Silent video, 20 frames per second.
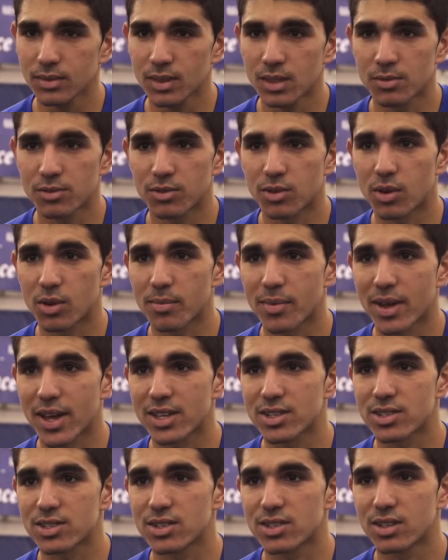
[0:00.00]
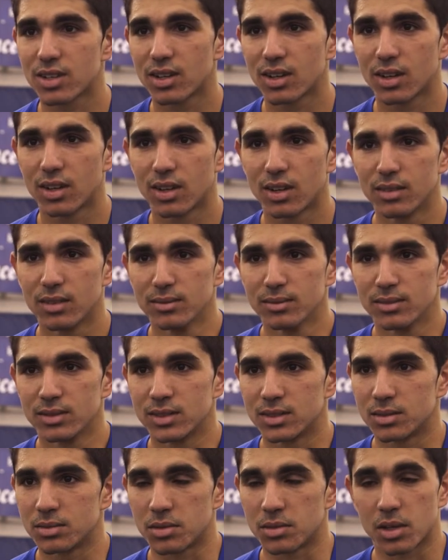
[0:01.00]
for a match,
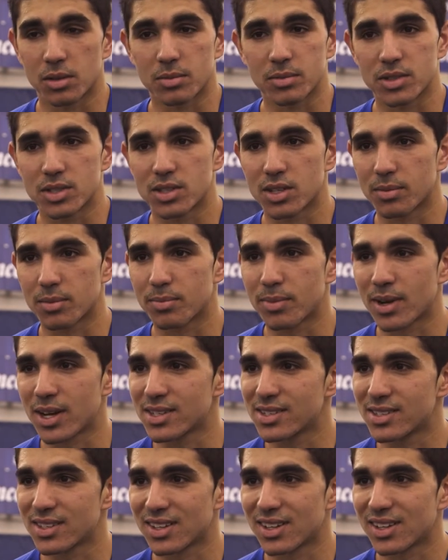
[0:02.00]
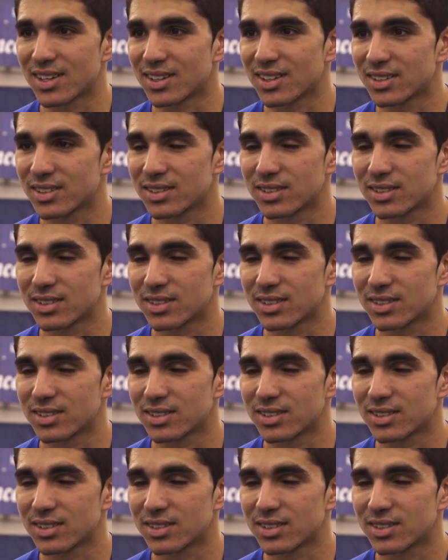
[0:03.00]
normally some pasta.